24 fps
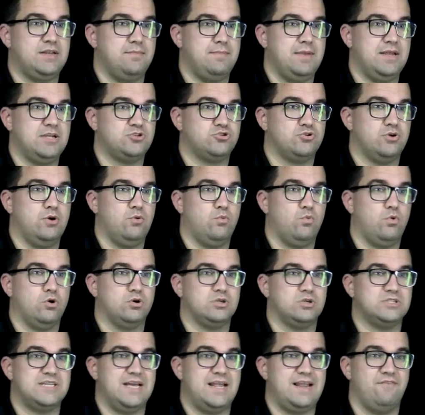to make sure it
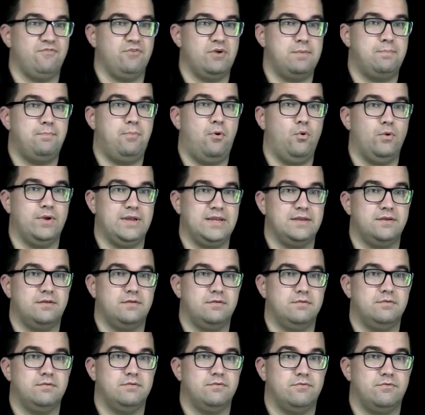works at every
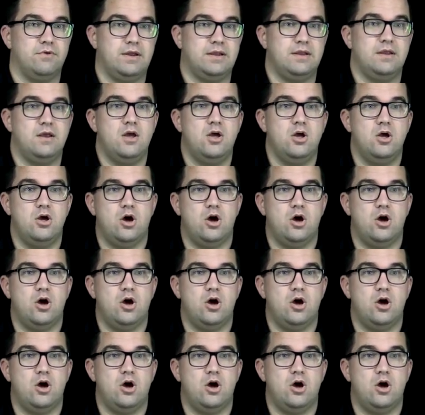point, right?